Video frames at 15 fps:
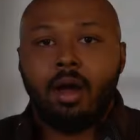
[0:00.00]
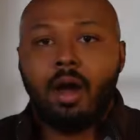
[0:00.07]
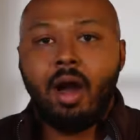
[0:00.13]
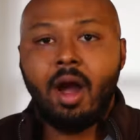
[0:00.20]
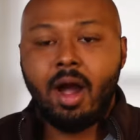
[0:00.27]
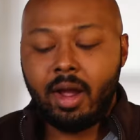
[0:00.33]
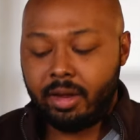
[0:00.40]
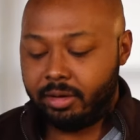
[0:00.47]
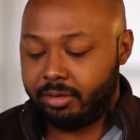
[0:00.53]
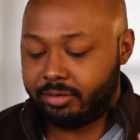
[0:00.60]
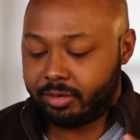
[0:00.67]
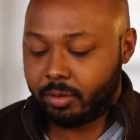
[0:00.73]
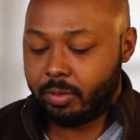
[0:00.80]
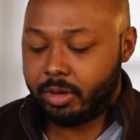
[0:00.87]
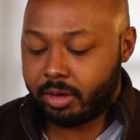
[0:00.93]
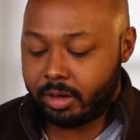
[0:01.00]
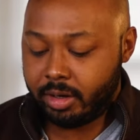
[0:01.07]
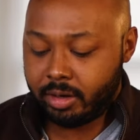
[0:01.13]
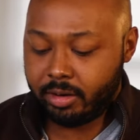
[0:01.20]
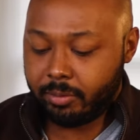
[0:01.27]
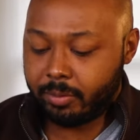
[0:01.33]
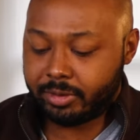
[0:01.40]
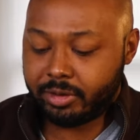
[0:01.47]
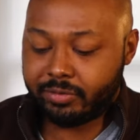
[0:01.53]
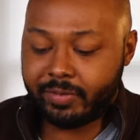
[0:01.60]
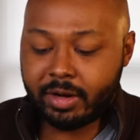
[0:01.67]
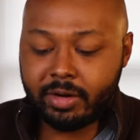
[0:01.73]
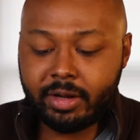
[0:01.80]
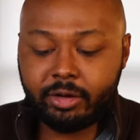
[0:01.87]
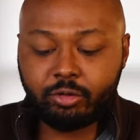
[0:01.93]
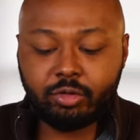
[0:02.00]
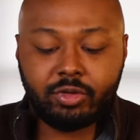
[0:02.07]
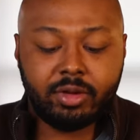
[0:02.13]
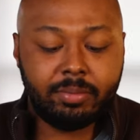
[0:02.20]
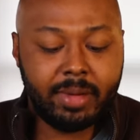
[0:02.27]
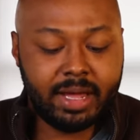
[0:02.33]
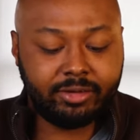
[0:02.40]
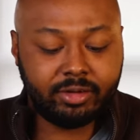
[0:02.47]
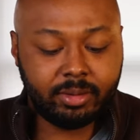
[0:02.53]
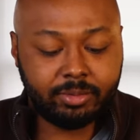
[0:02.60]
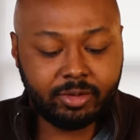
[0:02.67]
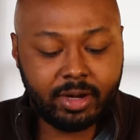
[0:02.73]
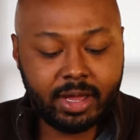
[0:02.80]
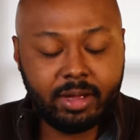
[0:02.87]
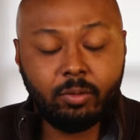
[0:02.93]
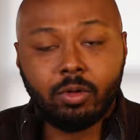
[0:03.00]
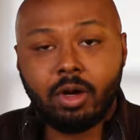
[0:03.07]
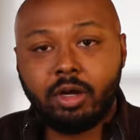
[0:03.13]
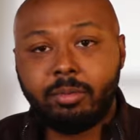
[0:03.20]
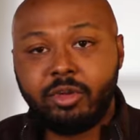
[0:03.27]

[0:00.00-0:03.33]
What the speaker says: All right, so we are here with this very interesting matchup today. We're gonna